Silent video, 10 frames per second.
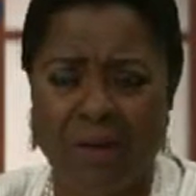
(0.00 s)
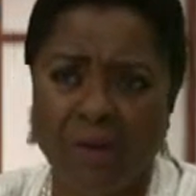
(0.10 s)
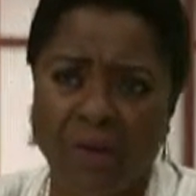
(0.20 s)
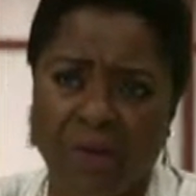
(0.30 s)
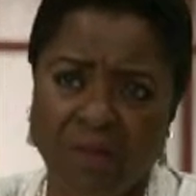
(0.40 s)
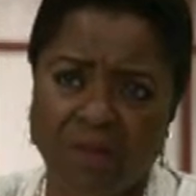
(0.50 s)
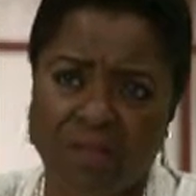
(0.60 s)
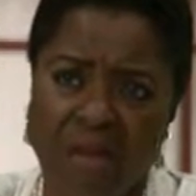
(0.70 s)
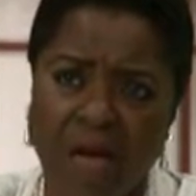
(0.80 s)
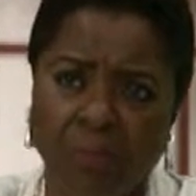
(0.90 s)
because
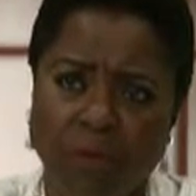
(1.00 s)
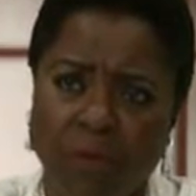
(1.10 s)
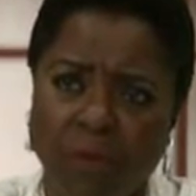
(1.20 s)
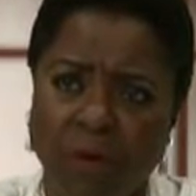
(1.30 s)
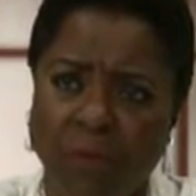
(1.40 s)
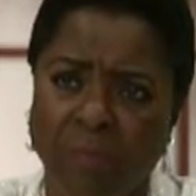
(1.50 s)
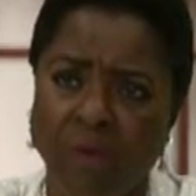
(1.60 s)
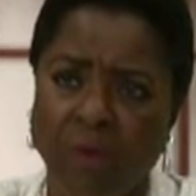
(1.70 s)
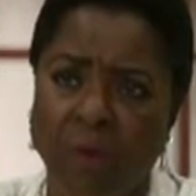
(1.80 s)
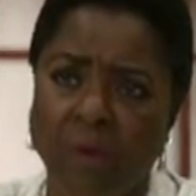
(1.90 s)
that propelled me to
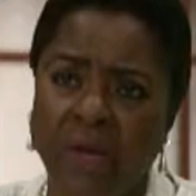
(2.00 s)
go